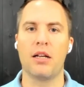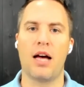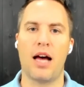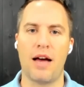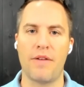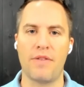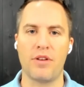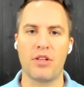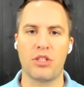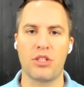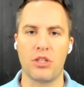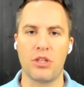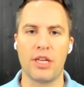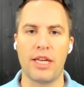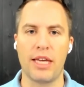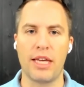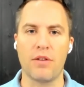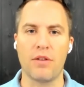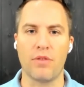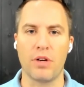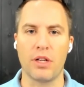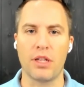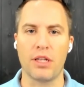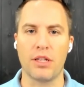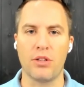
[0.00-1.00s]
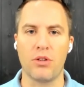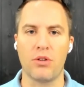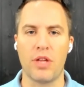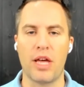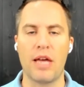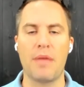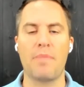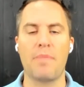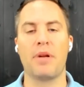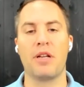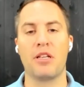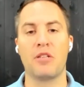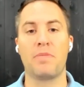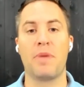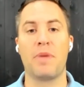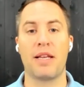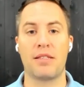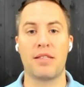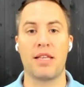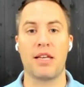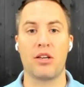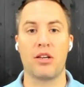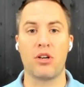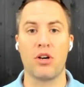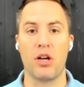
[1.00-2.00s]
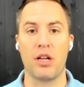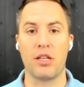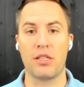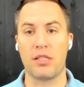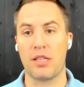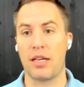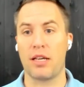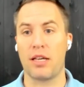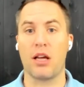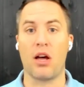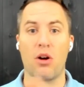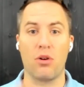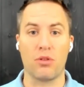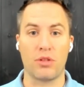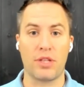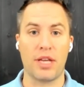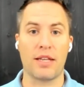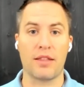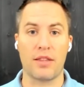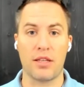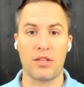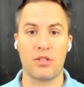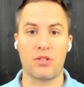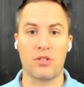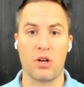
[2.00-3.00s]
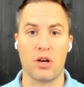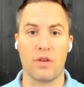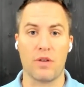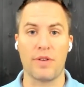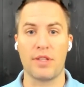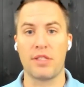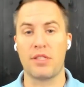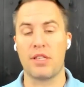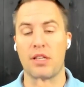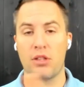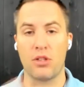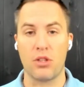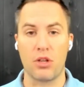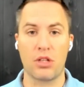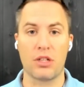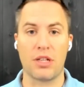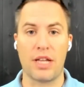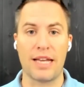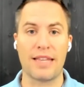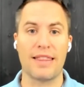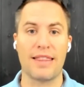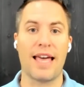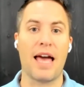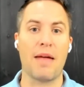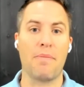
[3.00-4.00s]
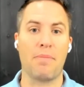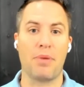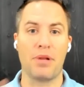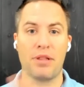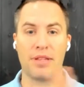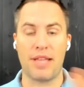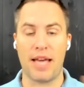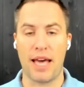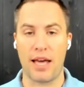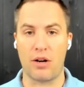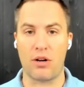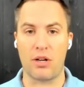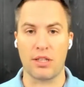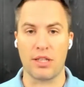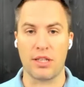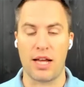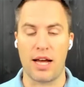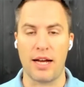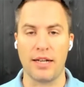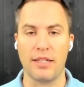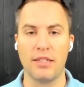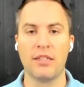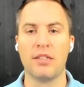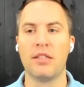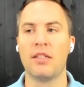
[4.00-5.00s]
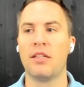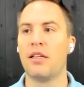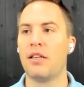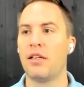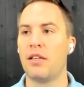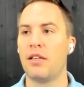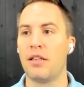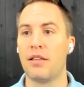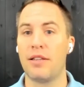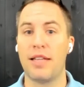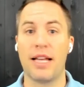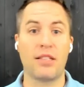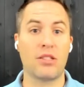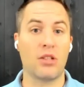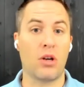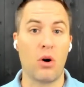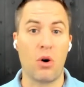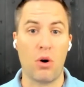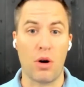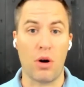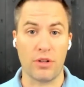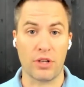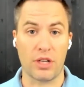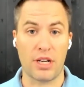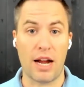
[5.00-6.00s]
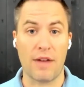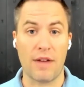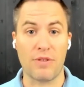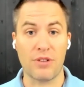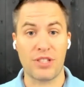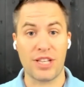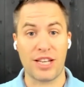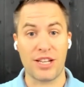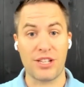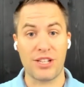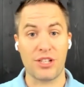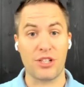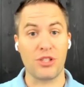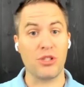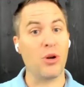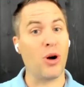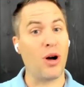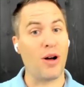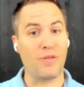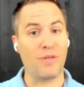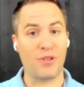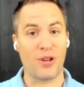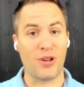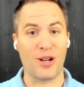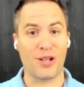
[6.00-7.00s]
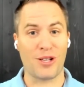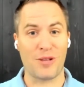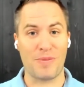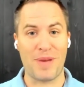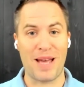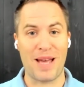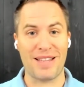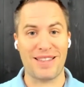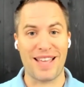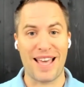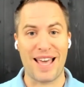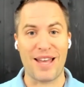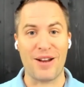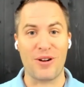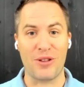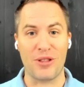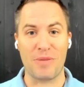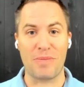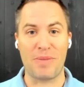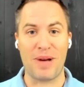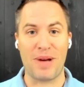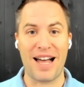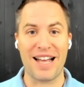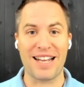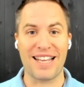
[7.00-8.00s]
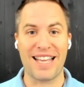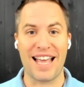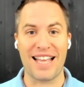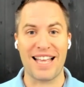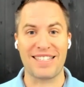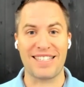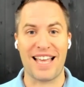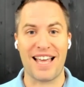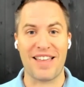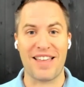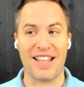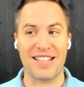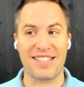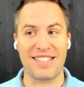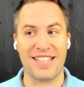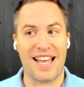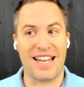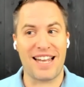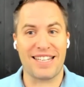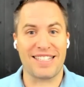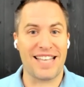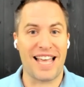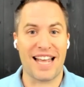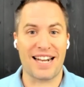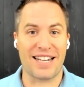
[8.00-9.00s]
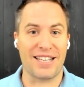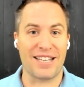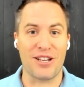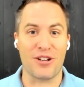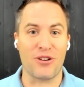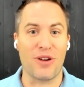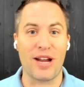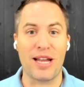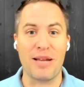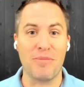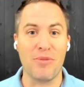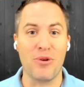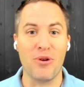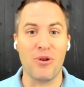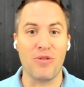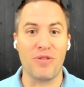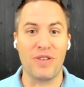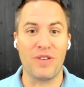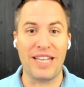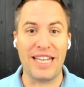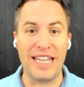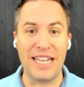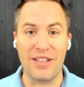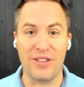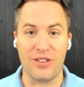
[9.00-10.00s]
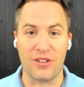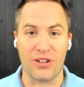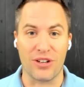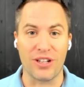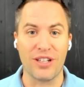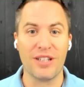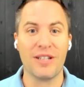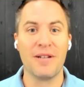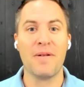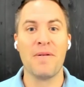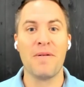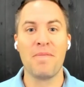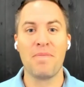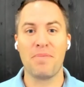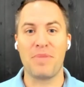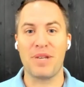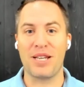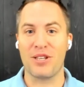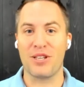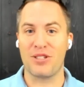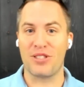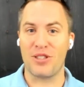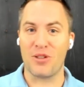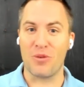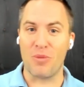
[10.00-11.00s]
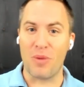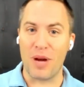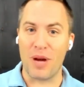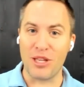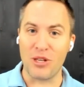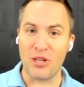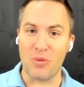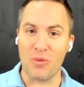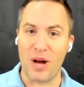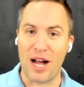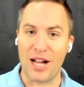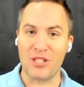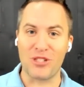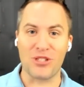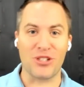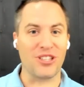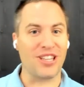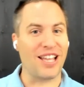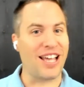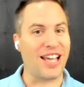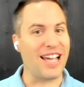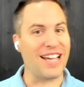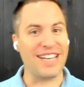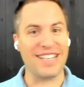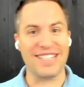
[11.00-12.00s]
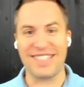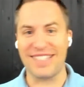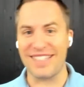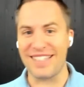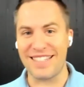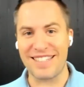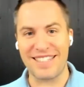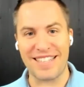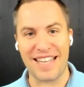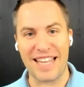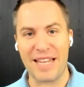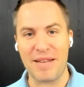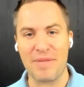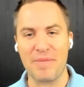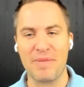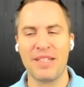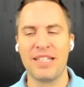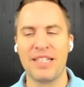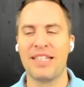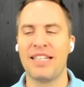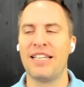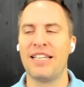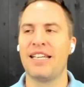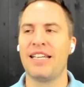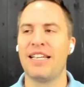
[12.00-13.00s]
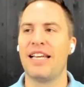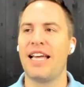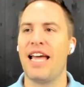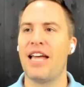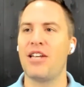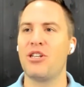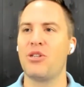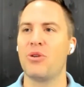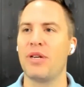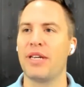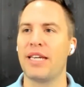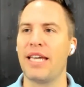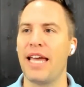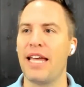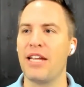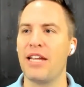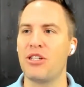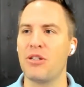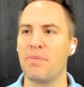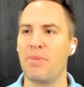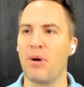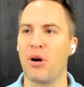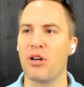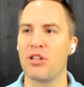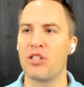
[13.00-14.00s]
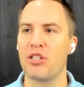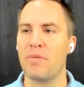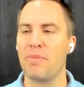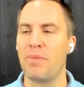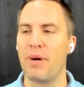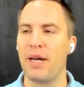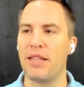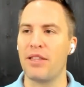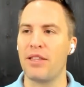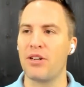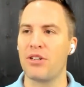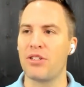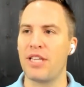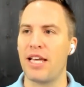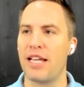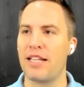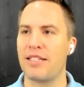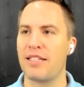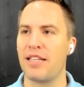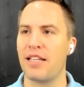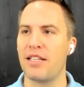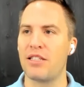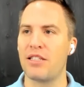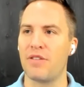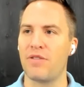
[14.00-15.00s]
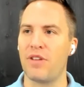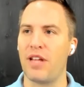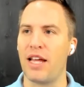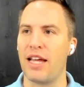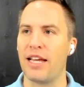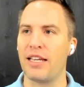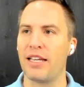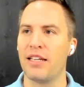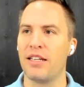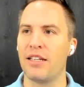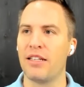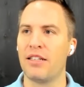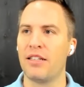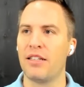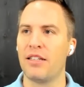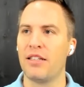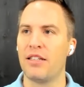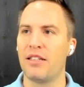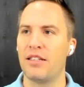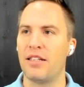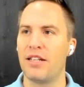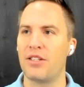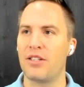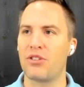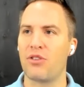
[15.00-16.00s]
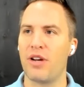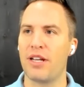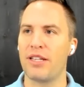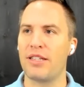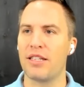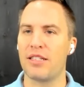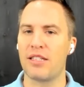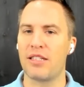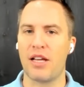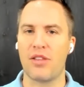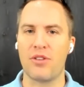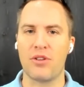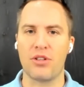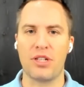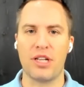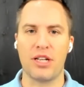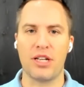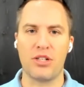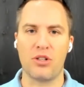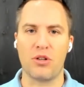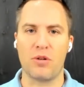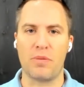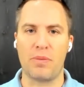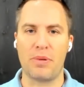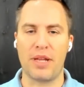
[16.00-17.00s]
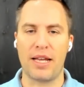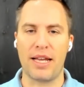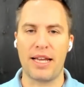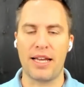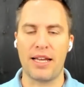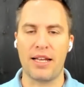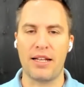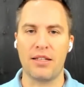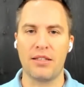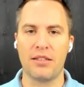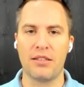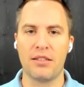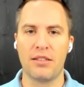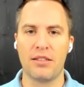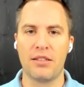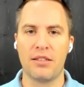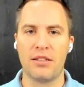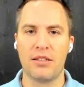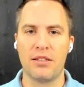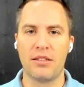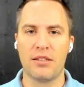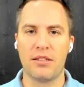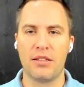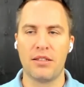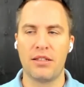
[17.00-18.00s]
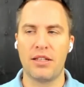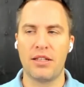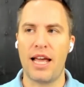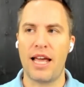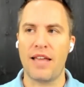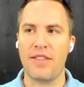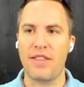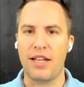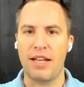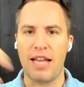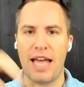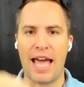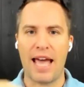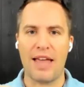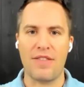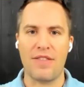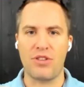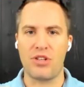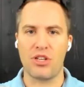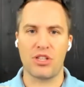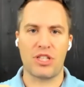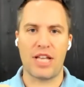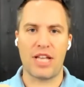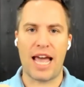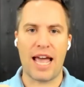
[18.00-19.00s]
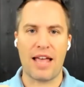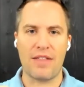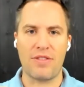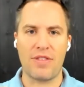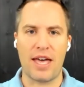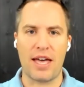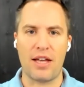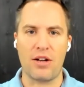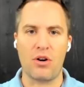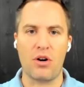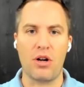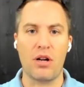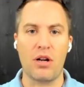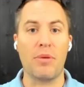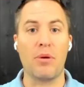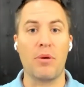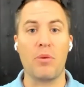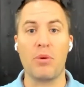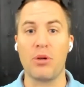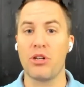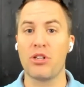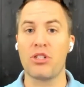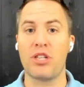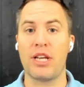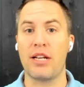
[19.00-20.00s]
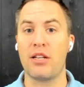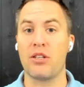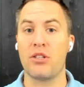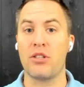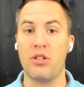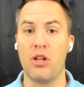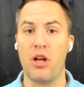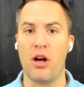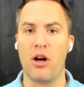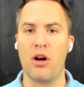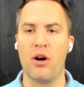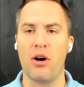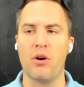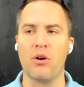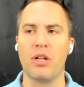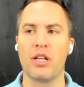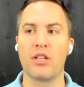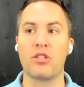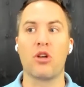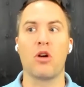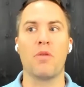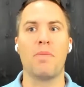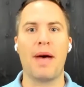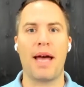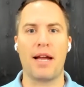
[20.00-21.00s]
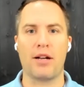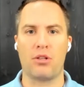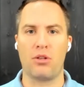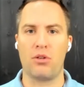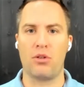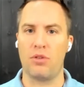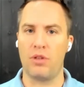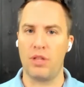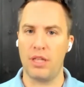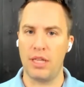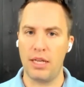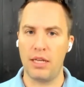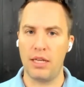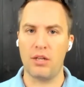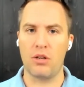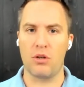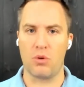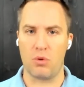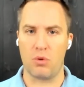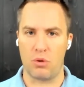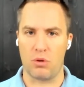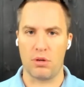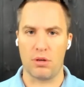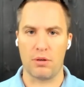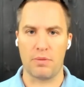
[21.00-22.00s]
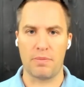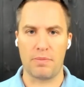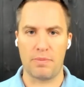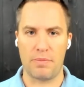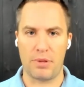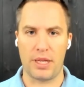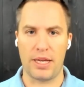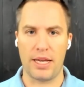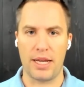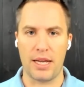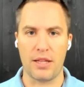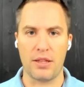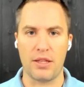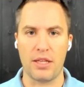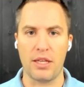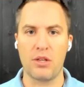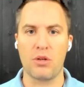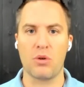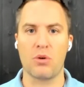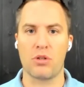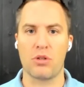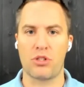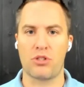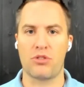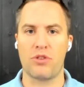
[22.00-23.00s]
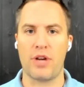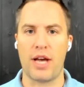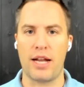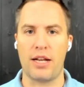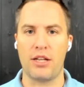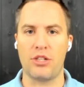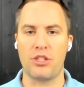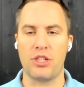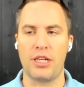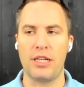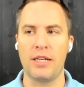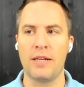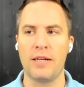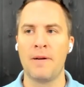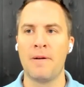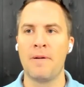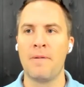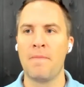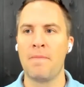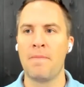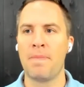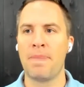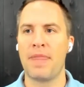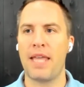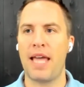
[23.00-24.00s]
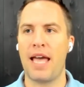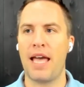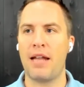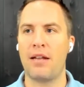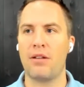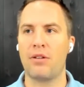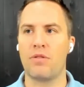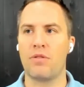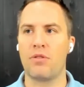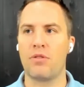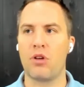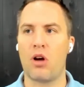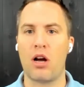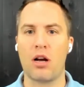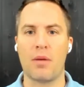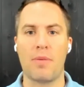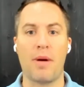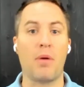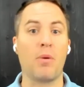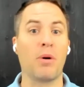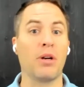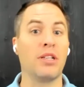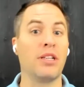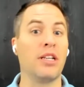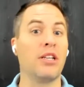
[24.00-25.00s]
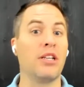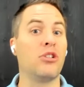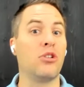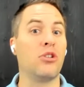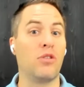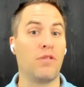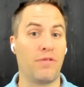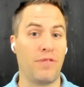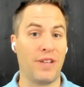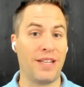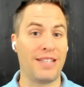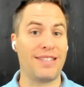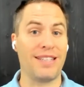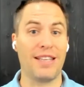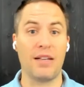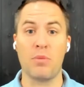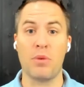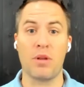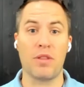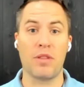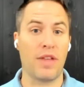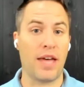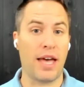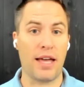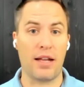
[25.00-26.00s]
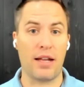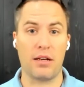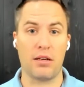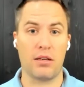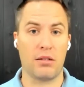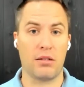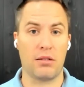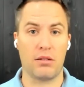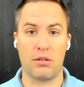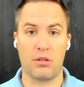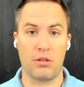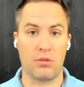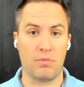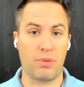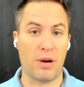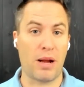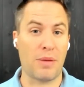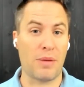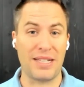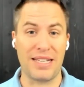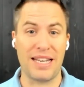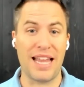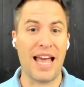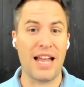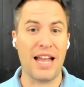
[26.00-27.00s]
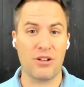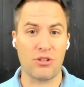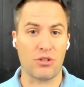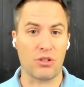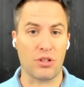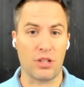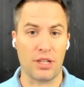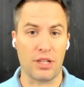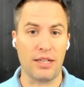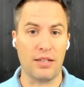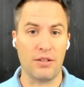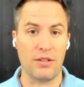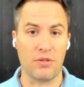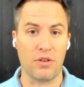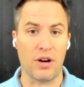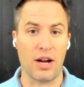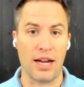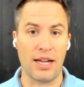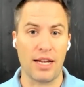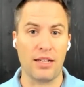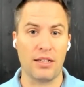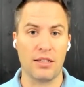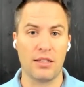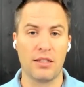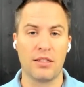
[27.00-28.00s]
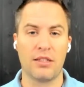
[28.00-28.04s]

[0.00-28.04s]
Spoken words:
Obviously you can't really do that, but as best they could. It's like, oh, take this service that looked like that, put that online. That's a whole other conversation. You all have talked about that on the podcast, how that's not exactly a great move either, because the way you watch online isn't the same as you engage in person. But there's that sense of like, let's create this other digital plan and then add that on. But what you're saying is no, let's go back to the core plan, the core strategy, and talk about where digital fits in with that probably naturally, right?